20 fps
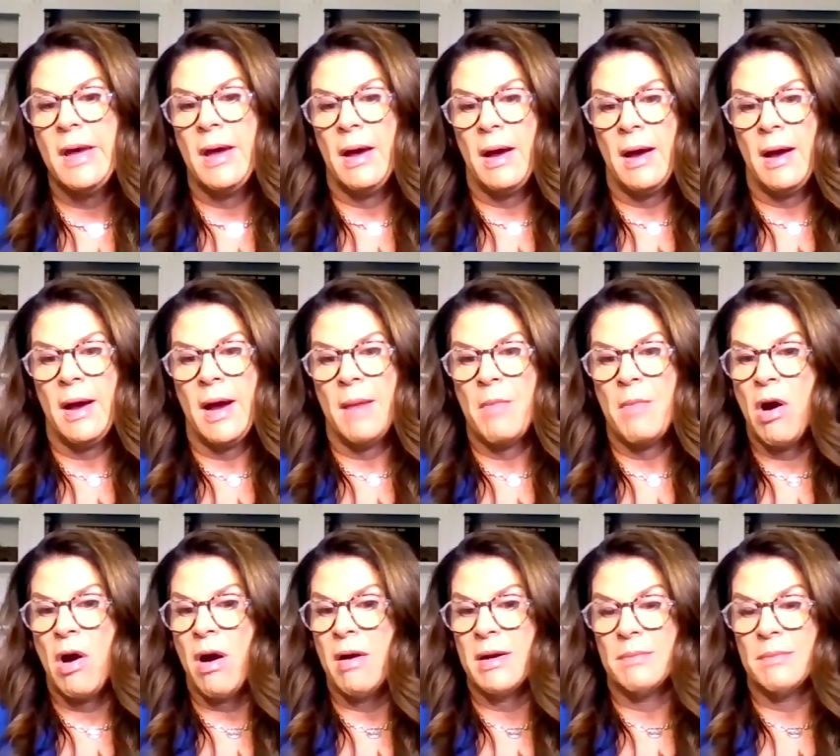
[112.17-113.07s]
um,
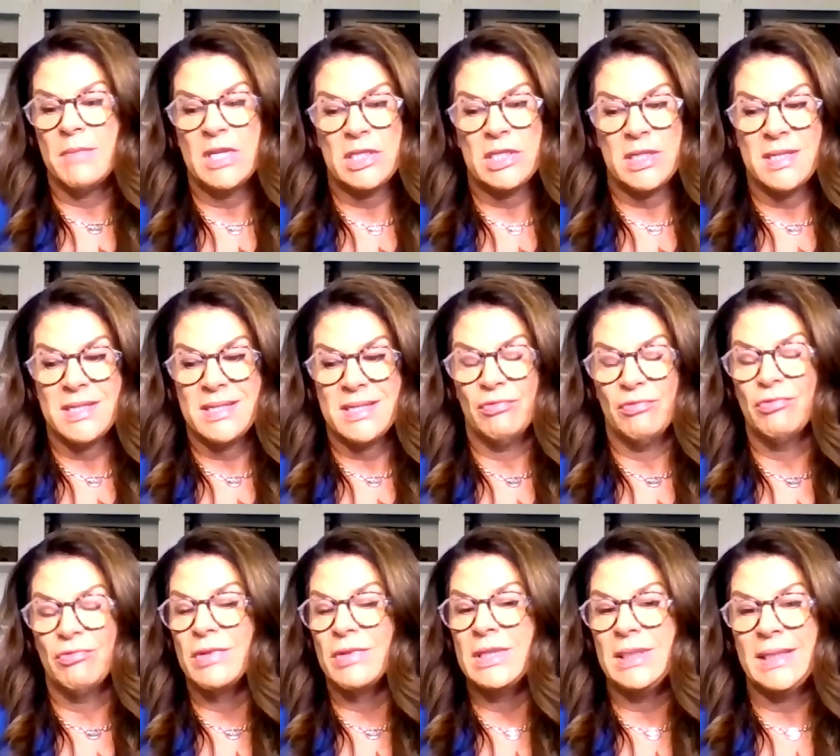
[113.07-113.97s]
our admissions
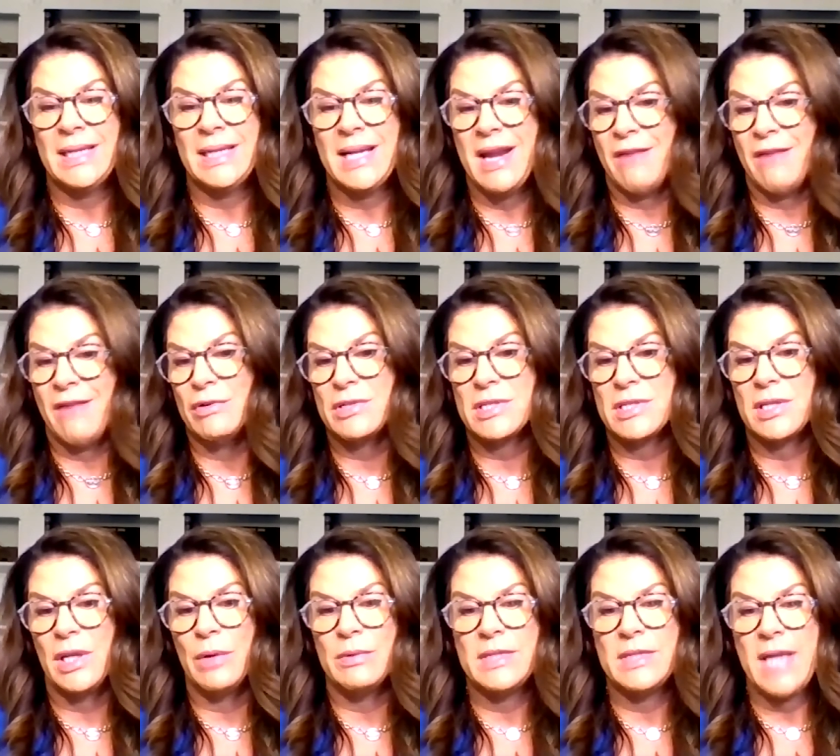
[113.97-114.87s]
really never
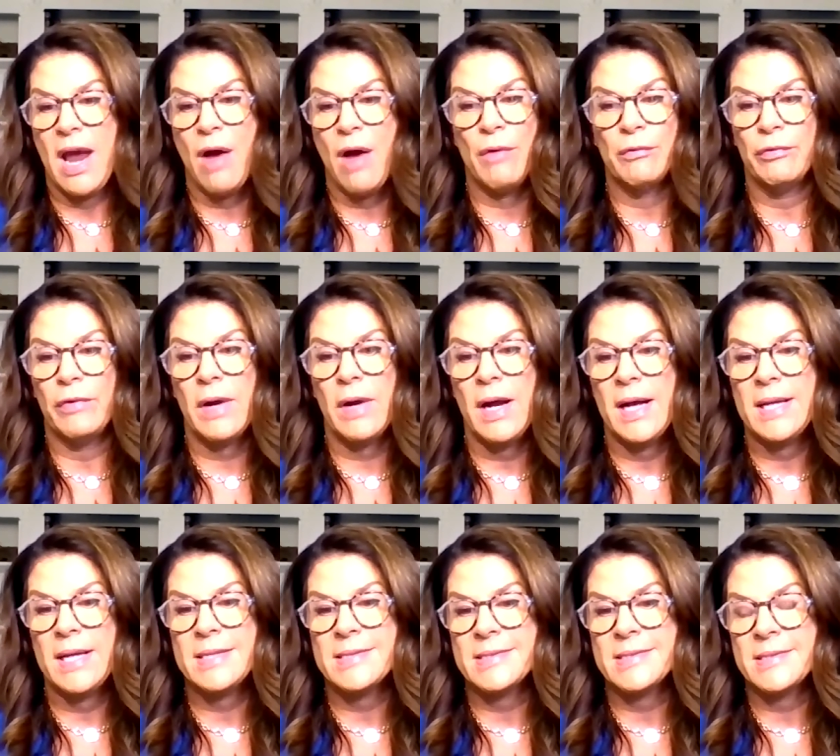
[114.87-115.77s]
slowed down for
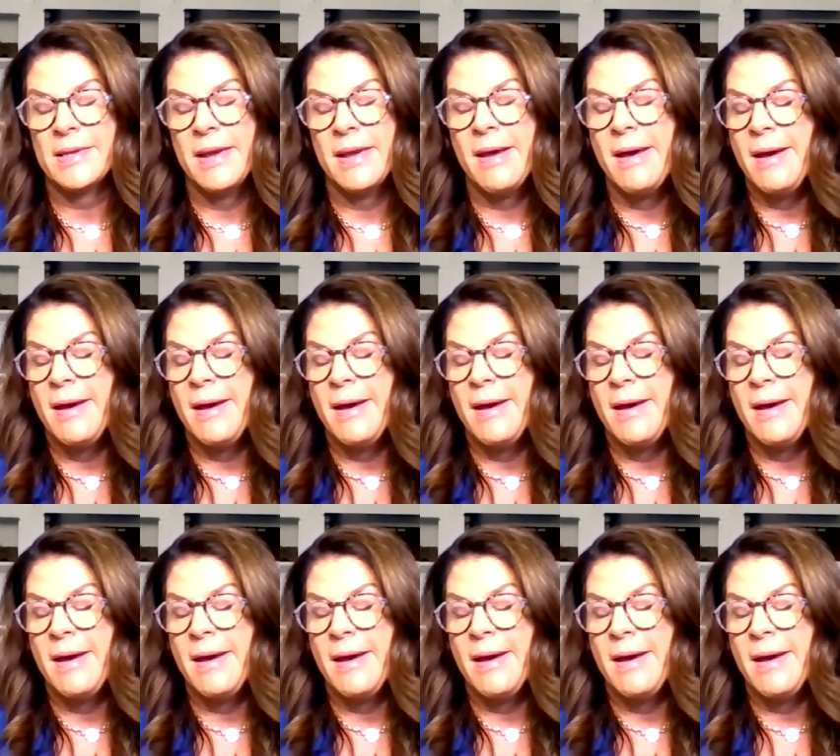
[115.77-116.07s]
us.